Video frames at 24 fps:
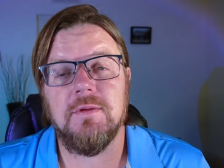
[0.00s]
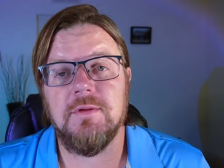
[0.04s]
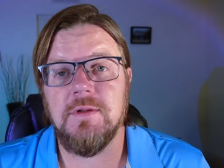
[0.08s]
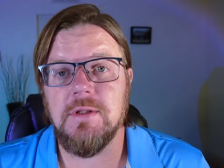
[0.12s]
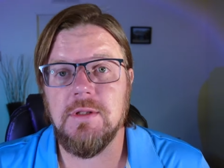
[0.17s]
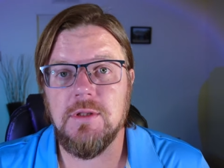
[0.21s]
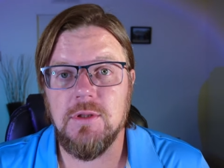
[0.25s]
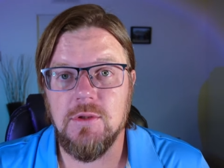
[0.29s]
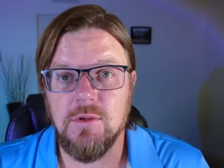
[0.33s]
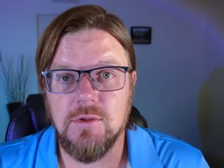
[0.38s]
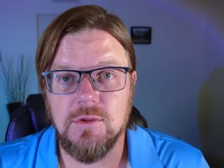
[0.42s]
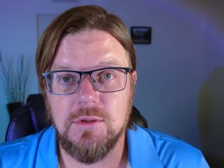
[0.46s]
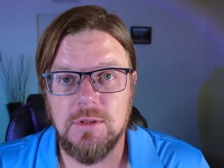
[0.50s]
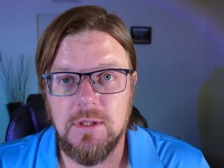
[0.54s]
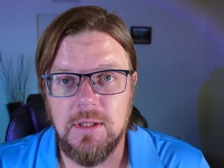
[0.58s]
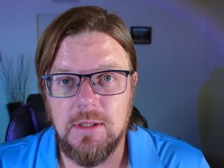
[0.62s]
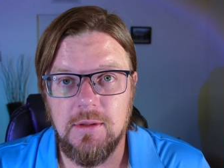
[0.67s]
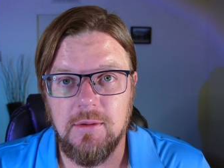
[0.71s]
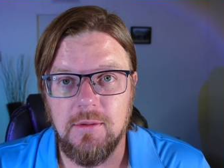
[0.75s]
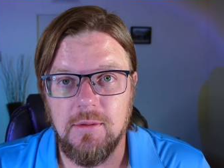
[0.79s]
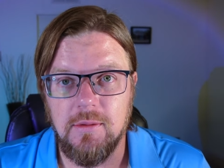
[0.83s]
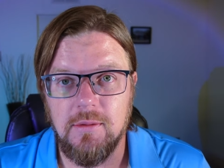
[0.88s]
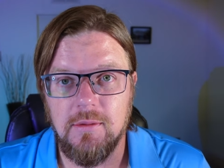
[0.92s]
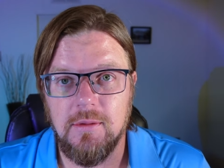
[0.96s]
10 years
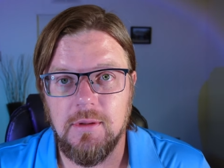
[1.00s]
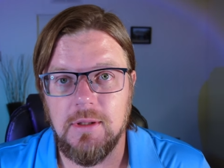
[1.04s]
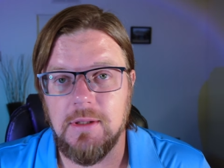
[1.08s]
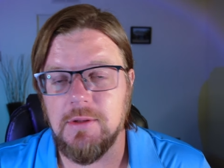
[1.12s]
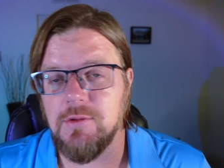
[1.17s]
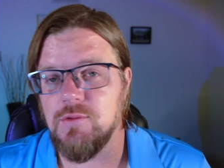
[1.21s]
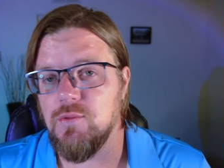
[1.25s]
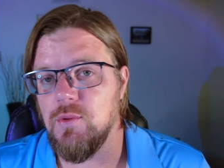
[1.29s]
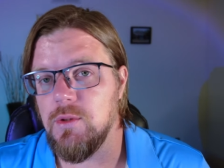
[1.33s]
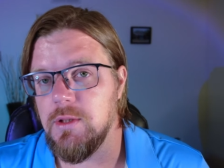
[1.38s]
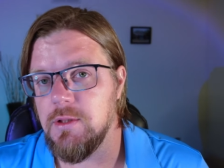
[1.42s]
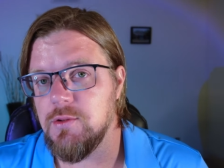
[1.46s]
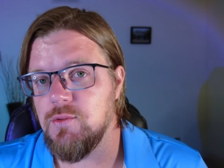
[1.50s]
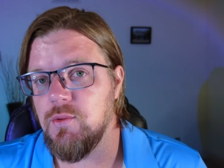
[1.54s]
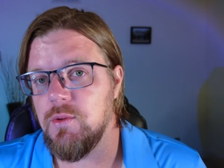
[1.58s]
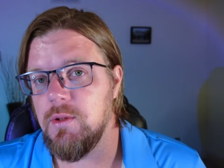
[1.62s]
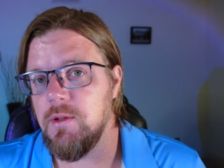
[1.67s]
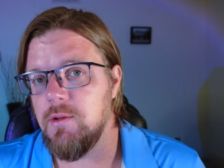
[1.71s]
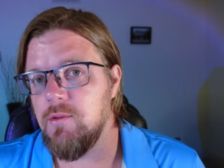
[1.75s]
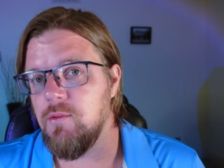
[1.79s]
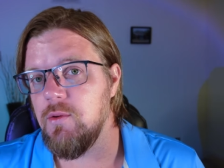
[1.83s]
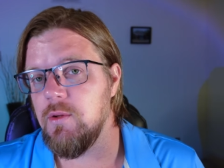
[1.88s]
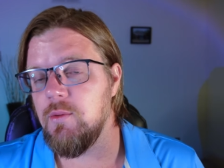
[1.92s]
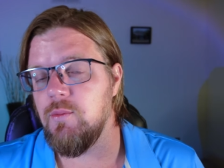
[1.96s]
later, in
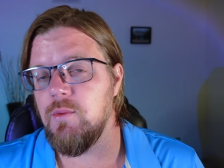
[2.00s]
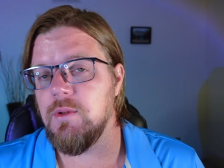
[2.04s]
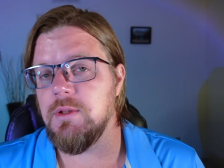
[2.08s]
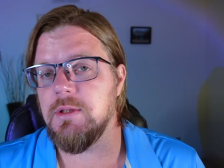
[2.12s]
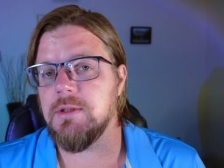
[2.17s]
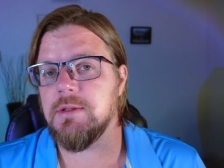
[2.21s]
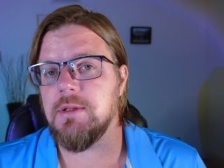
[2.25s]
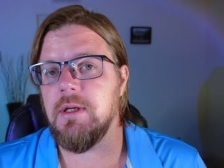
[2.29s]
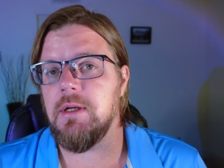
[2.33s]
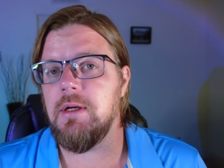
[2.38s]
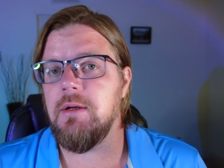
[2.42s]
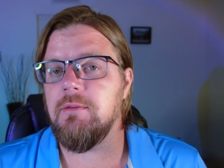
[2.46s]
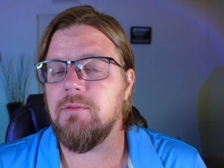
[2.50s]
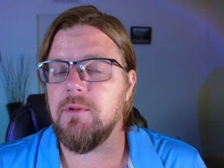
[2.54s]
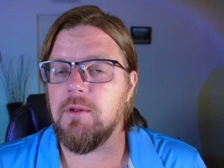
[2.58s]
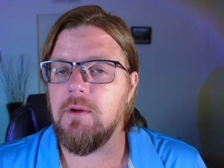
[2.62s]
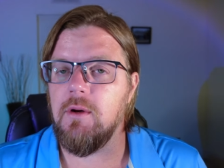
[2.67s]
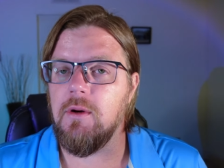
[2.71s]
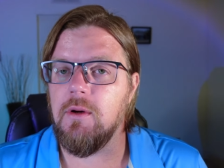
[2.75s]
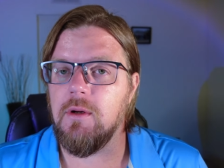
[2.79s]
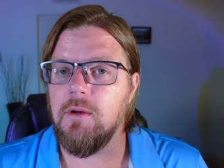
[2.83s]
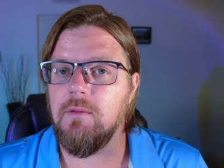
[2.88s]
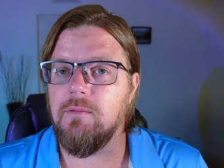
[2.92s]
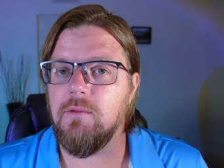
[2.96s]
2023, we just got off the
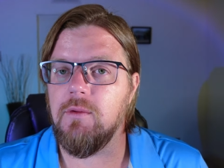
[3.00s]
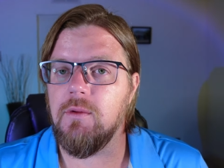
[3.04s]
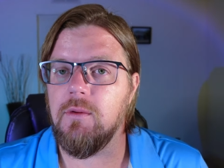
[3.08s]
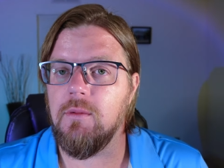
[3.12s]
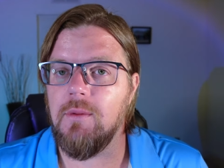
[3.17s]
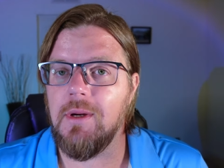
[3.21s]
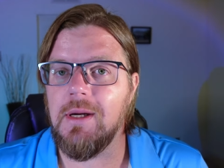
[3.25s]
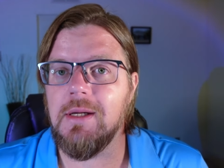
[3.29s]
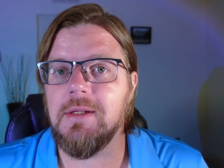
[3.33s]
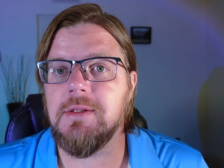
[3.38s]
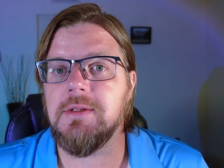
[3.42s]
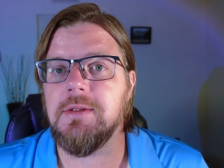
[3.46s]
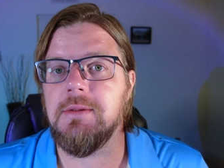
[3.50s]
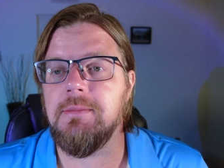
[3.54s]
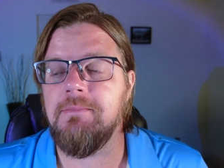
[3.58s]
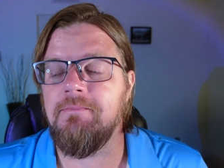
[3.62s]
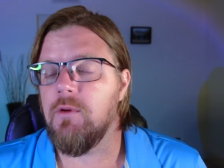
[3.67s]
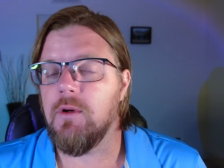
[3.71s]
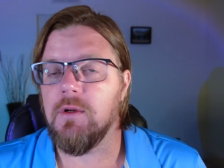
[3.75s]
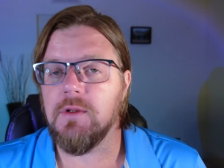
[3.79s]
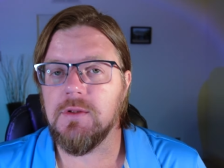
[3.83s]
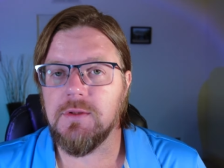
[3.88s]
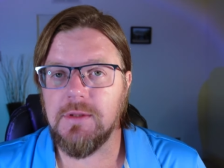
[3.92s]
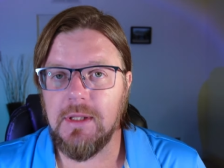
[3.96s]
Carnival Horizon for
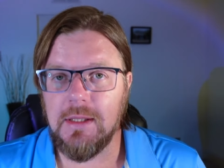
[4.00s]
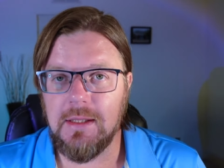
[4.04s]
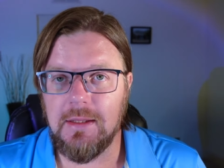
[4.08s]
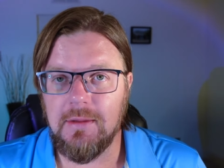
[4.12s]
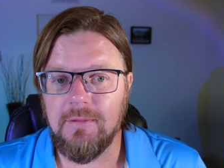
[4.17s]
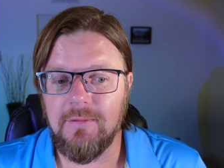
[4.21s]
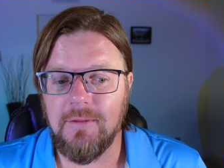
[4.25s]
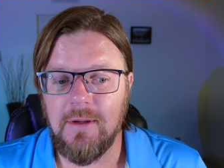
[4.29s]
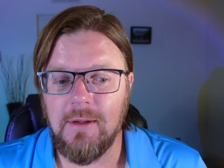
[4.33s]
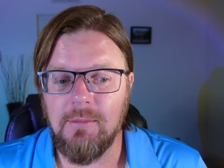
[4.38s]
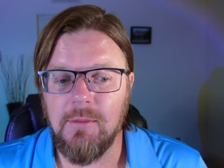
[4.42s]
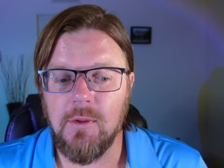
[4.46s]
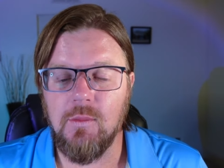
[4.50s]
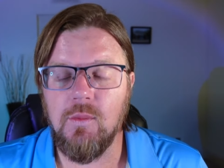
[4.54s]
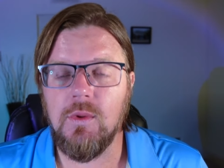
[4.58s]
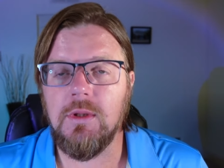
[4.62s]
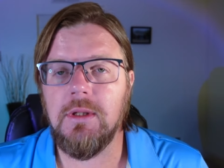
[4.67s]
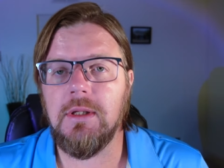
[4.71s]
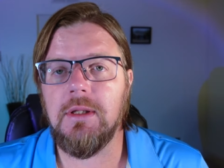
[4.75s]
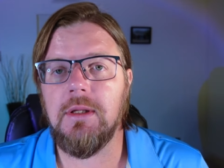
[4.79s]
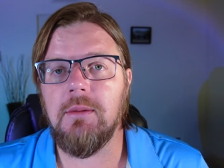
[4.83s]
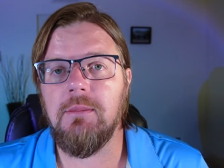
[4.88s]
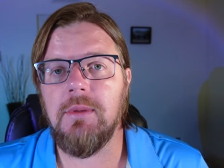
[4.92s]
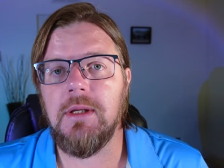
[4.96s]
our second time, and we
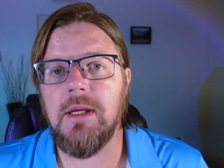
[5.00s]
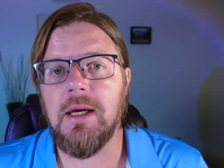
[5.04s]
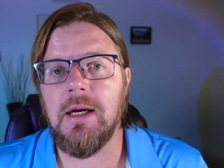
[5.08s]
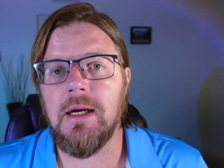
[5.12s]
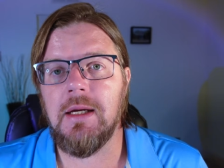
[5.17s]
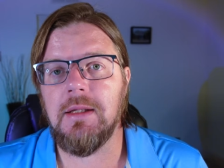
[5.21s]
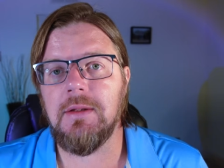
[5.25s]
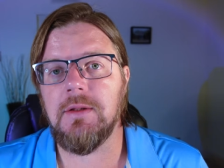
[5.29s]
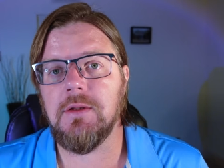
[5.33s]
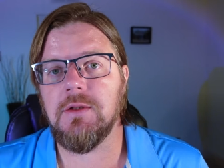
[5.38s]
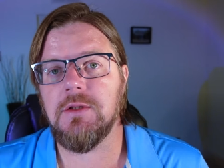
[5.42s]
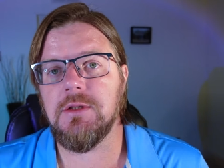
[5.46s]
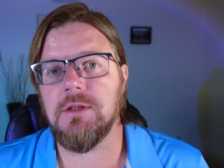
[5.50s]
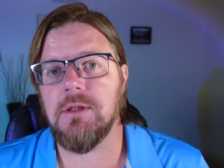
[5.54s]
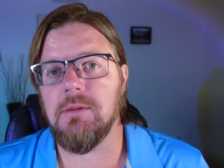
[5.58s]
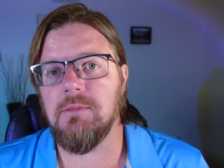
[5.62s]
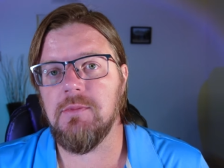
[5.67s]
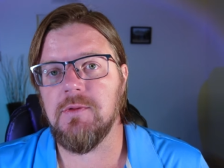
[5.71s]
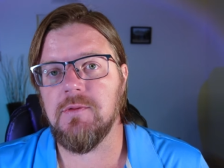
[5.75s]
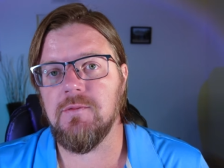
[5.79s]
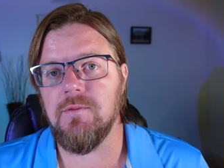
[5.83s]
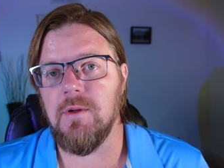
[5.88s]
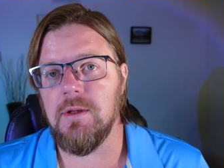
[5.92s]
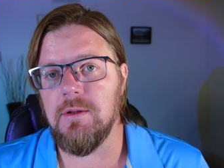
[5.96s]
did the behind the
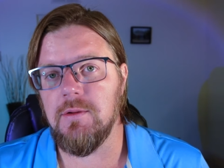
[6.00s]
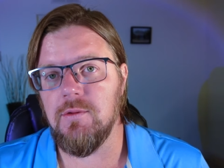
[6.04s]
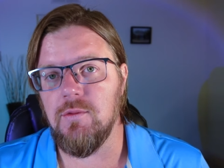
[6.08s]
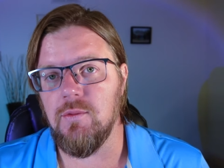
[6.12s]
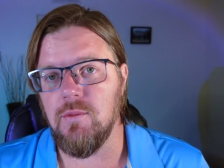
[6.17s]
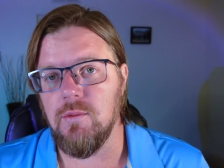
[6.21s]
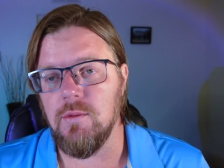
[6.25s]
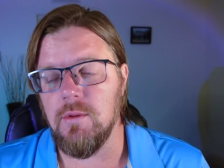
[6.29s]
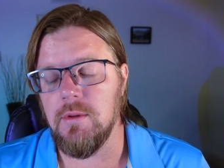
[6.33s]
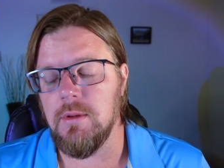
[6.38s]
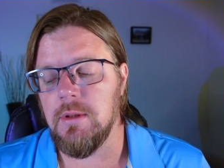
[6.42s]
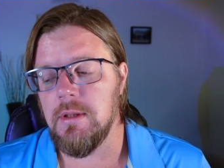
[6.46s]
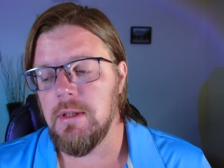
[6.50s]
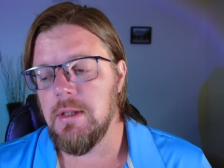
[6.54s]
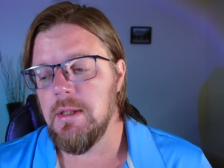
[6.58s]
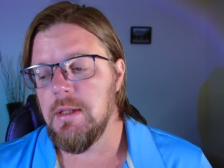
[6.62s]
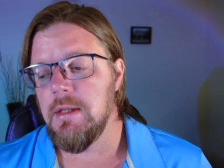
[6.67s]
ships fun tour.